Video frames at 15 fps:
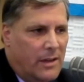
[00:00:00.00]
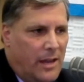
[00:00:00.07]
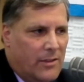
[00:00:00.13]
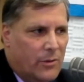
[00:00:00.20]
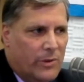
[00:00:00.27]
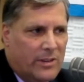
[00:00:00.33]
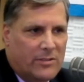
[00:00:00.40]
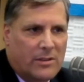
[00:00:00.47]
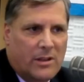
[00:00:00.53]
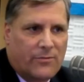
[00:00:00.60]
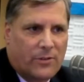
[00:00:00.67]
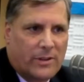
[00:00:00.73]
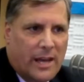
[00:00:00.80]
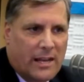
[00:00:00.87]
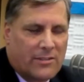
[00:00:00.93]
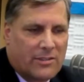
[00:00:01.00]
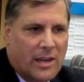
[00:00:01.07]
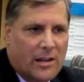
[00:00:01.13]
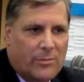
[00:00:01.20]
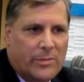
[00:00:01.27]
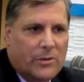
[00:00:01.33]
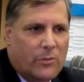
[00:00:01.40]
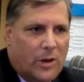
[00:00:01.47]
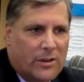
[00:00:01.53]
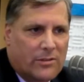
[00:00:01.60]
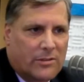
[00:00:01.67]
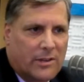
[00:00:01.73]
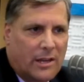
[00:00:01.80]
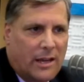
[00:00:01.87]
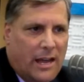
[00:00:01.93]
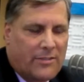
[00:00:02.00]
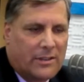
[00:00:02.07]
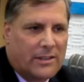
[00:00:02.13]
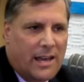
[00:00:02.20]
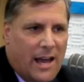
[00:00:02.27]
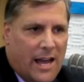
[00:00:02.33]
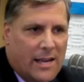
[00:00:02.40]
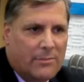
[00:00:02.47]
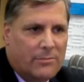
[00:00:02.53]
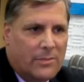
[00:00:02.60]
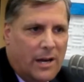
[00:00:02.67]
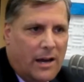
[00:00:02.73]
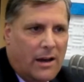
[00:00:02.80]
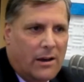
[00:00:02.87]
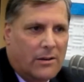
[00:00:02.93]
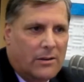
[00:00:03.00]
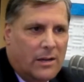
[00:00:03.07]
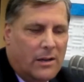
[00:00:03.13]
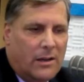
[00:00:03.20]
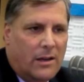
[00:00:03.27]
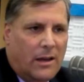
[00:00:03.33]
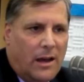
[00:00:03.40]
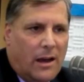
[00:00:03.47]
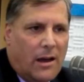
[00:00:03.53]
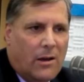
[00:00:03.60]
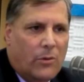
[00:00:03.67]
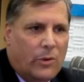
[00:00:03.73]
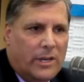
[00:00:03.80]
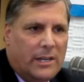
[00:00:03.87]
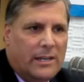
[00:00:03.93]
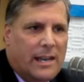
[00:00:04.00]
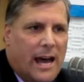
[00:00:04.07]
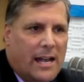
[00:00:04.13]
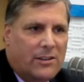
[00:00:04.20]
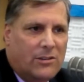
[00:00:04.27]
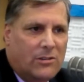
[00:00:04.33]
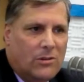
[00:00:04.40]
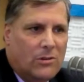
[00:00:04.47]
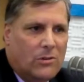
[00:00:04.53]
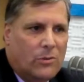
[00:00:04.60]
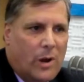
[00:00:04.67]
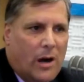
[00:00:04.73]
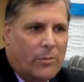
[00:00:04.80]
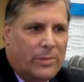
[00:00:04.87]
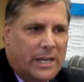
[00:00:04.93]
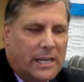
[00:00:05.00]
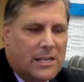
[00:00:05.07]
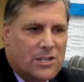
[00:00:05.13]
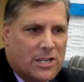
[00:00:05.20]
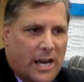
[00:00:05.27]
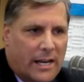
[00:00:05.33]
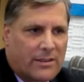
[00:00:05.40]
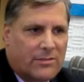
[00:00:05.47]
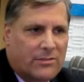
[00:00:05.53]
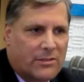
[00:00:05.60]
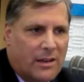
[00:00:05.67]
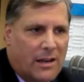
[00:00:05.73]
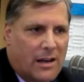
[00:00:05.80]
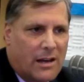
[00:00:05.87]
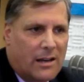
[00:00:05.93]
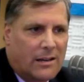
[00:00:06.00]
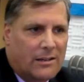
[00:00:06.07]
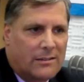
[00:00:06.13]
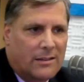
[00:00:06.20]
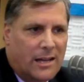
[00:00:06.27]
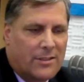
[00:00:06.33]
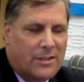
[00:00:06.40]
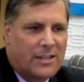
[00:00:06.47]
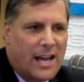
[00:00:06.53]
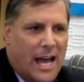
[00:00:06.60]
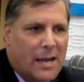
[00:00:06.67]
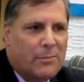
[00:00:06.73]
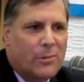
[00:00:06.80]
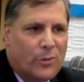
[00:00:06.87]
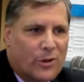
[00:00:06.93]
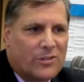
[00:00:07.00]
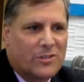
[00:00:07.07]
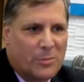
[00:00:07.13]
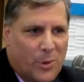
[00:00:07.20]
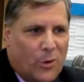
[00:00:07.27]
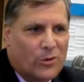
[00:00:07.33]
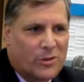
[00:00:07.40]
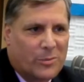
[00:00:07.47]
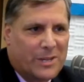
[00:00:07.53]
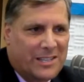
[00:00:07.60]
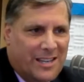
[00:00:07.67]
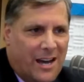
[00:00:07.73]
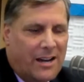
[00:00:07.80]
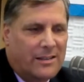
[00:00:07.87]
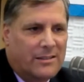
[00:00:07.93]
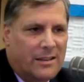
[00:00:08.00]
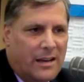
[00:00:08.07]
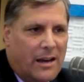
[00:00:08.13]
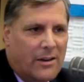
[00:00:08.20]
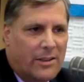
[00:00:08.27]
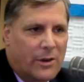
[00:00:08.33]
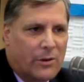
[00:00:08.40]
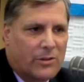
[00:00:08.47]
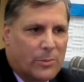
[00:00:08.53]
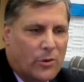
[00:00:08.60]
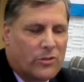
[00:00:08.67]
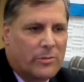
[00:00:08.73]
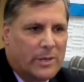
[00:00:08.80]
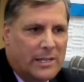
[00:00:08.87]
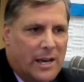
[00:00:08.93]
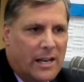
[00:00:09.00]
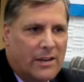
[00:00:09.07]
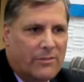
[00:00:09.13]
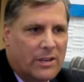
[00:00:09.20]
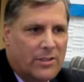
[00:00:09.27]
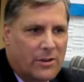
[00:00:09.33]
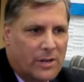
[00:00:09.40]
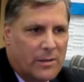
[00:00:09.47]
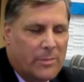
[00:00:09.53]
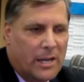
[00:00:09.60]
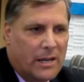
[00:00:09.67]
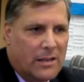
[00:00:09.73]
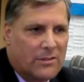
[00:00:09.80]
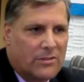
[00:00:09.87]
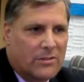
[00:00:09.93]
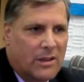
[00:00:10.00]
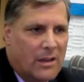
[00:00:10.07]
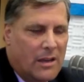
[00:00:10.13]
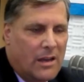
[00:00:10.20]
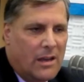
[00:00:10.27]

And the reason for that settlement was that at the time we did not do well-being checks at the time it was supposed to be done. They were supposed to be done every 30 minutes.